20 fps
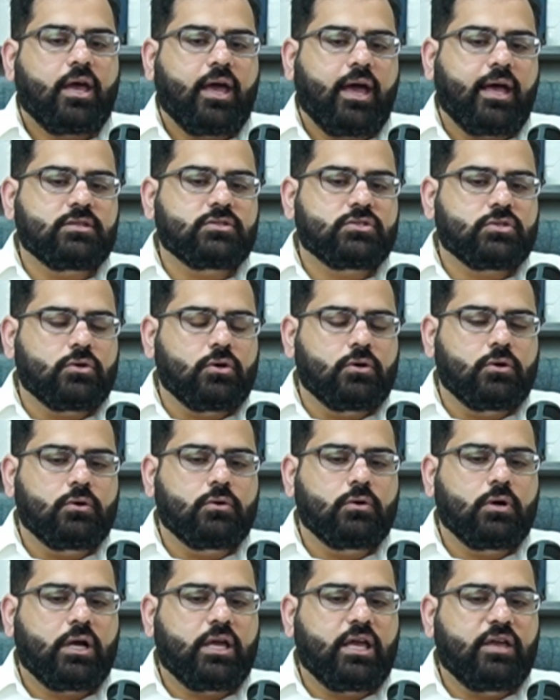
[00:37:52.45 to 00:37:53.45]
And
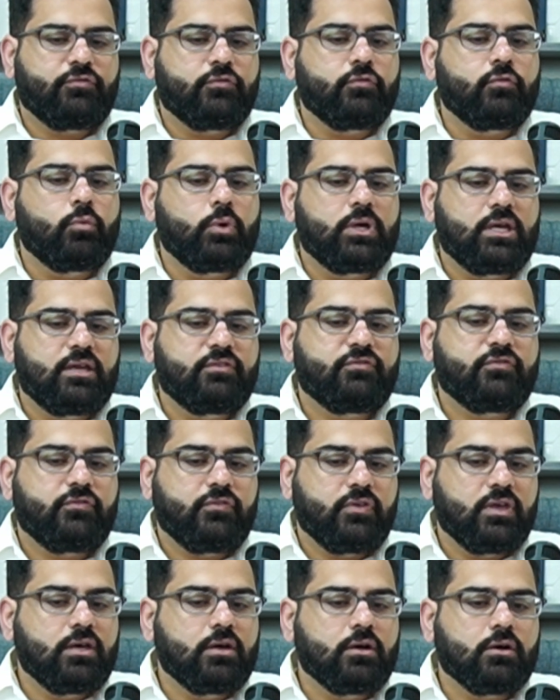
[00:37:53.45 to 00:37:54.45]
so if we
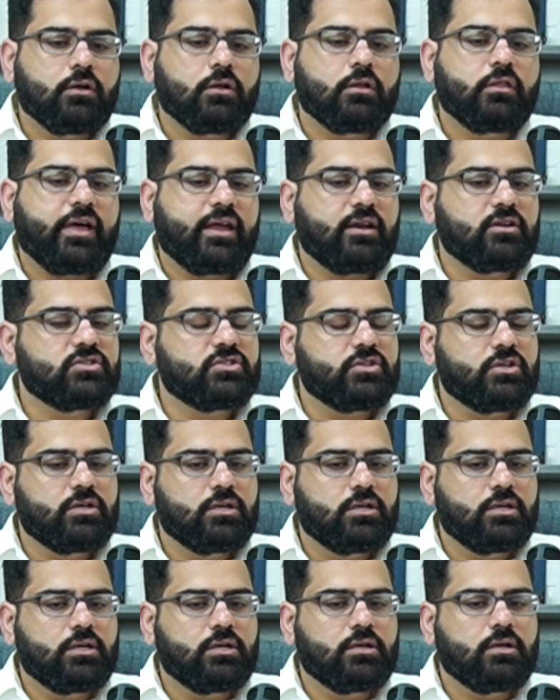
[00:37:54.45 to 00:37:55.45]
feel that a
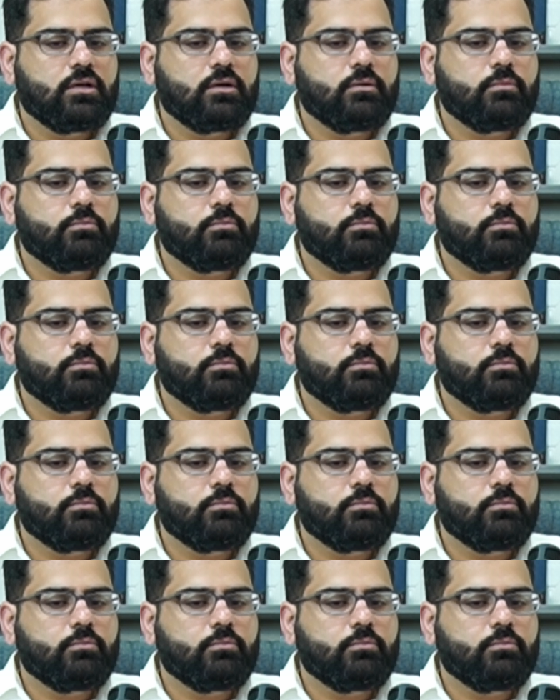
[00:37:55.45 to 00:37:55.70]
certain